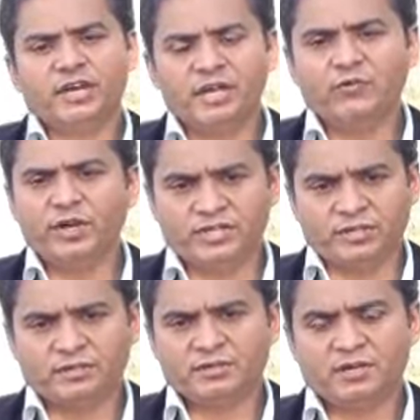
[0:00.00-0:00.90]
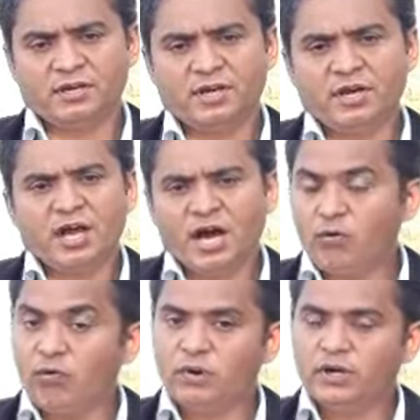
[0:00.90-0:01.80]
innovation.
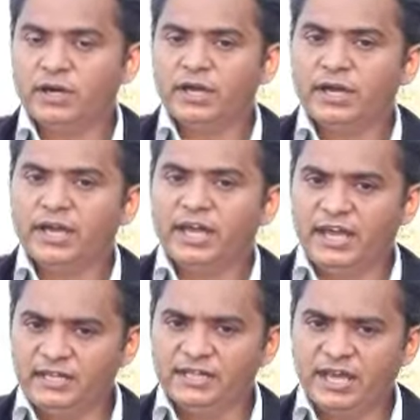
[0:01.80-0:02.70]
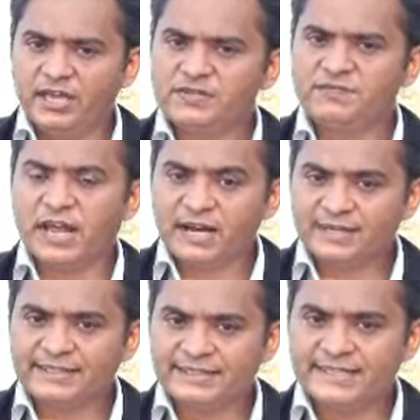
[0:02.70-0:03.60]
However, in the case of
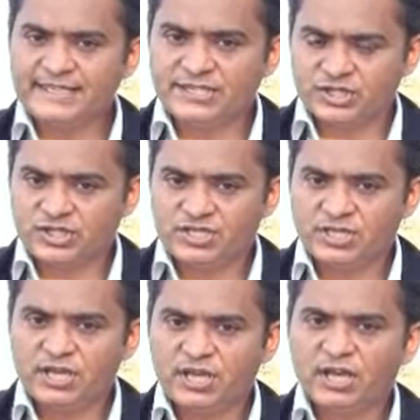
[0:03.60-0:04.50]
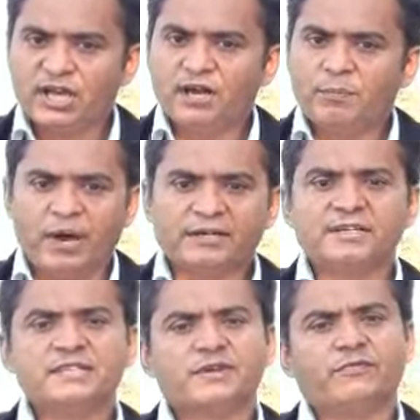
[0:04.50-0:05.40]
neglected diseases,
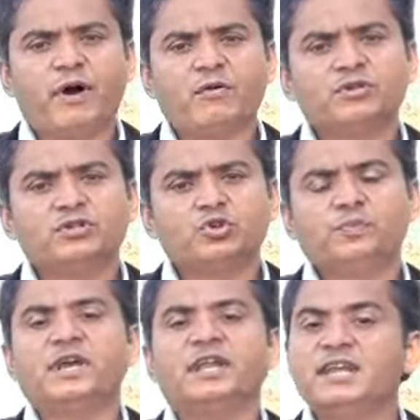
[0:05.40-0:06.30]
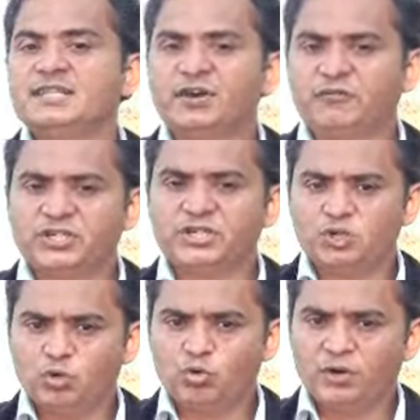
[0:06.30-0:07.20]
patents are found to be an
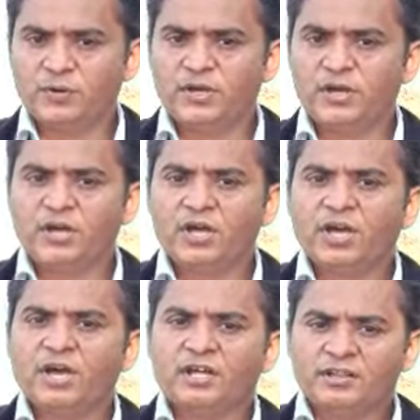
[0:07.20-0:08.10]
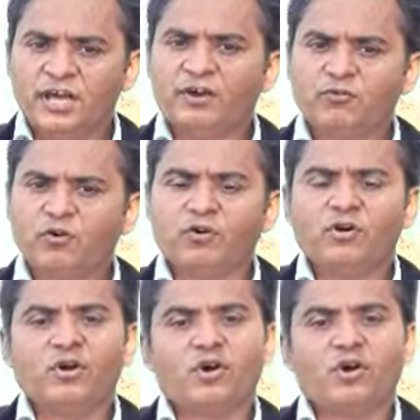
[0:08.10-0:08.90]
insufficient tool. Therefore,